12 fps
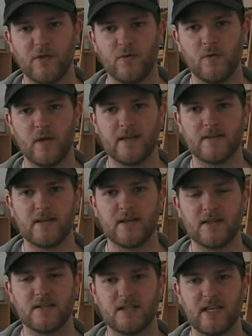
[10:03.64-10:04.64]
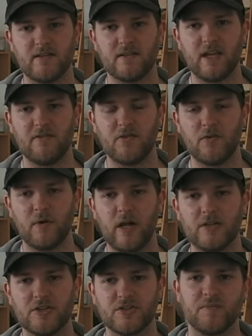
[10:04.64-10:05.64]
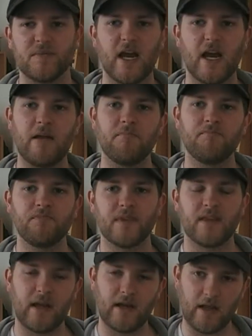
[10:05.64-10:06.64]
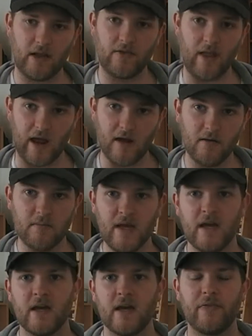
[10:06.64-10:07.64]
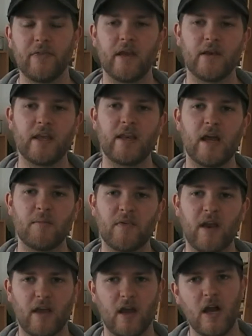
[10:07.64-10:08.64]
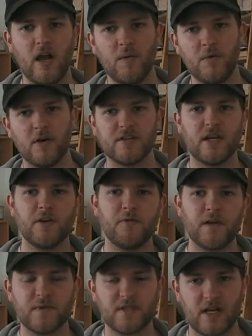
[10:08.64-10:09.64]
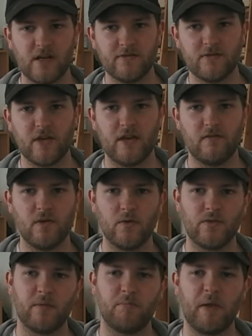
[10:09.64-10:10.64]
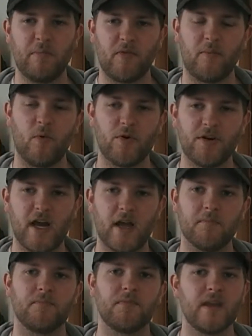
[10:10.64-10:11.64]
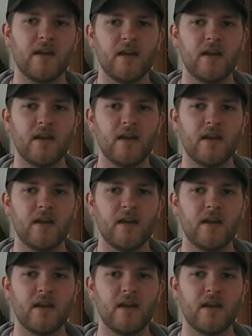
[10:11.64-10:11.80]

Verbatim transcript: so you can give you elders some time. Then he is dead. And then Kidem is like, I'm gonna sacrifice myself to give you some people some more time.